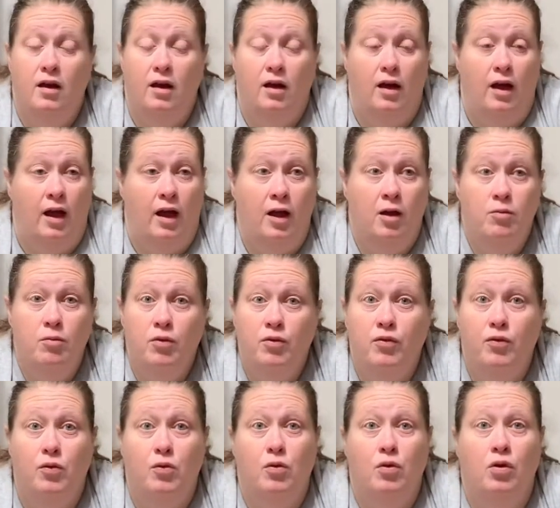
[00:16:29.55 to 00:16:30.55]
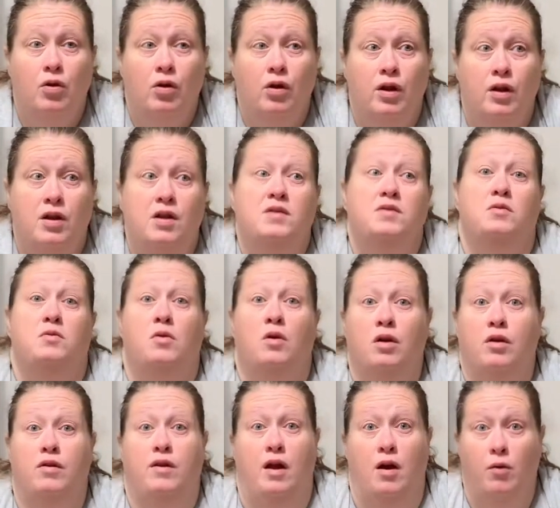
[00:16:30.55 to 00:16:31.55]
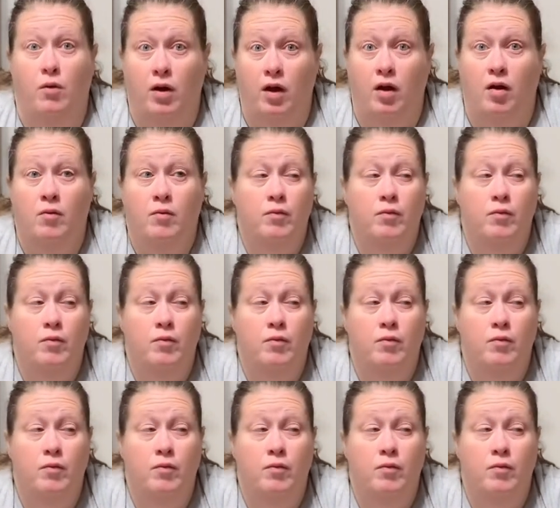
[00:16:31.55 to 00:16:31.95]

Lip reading: ate before, it doesn't work that way.